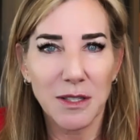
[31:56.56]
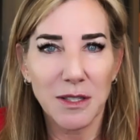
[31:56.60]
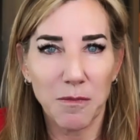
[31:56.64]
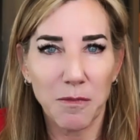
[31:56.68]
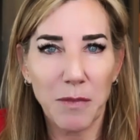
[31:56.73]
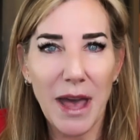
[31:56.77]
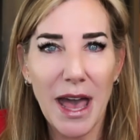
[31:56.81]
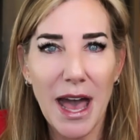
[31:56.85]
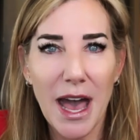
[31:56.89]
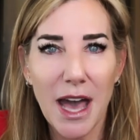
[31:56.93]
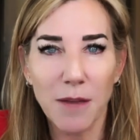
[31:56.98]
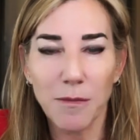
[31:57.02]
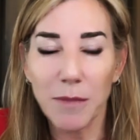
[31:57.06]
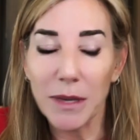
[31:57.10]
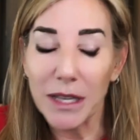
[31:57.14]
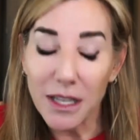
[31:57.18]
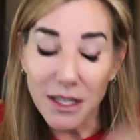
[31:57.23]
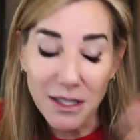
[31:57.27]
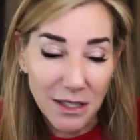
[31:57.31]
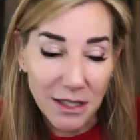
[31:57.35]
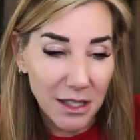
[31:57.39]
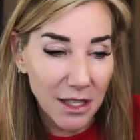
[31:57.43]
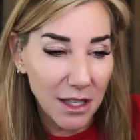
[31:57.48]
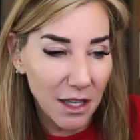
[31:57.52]
bad
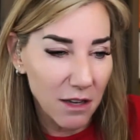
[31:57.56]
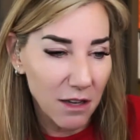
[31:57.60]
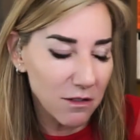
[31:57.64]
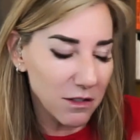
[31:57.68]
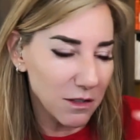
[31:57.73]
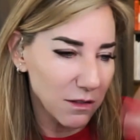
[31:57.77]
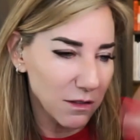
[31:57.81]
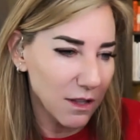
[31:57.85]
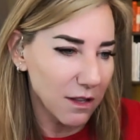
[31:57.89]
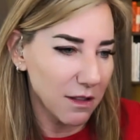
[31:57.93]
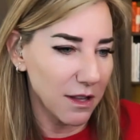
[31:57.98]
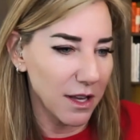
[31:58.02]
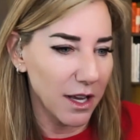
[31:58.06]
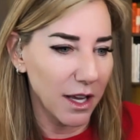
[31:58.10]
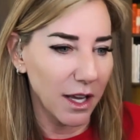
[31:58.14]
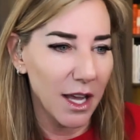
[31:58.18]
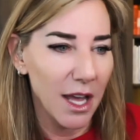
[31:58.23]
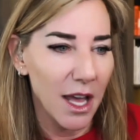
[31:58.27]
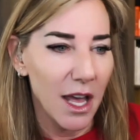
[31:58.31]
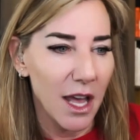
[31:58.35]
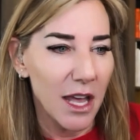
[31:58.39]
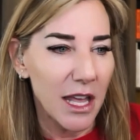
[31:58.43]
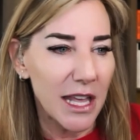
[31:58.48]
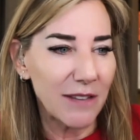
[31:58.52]
because here's the thing.
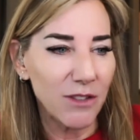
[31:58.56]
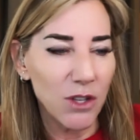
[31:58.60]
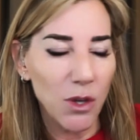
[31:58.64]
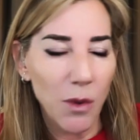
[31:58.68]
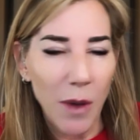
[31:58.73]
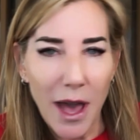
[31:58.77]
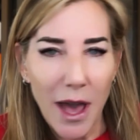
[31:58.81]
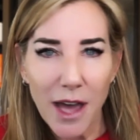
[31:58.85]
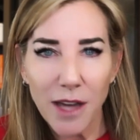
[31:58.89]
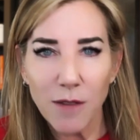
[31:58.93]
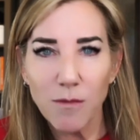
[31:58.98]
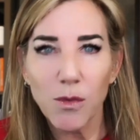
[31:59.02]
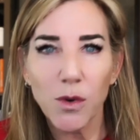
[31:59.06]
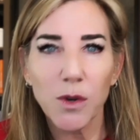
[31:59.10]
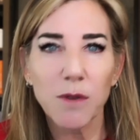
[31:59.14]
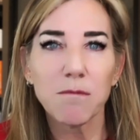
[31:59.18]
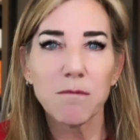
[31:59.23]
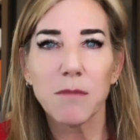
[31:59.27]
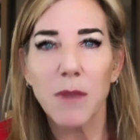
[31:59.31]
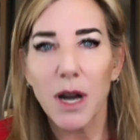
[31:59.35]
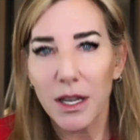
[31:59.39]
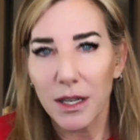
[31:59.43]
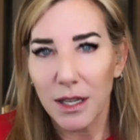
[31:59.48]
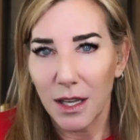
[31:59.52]
If you had more
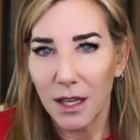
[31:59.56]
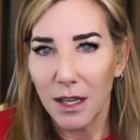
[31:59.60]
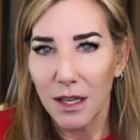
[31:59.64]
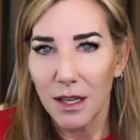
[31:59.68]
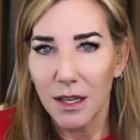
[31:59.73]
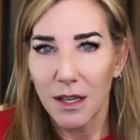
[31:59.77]
money,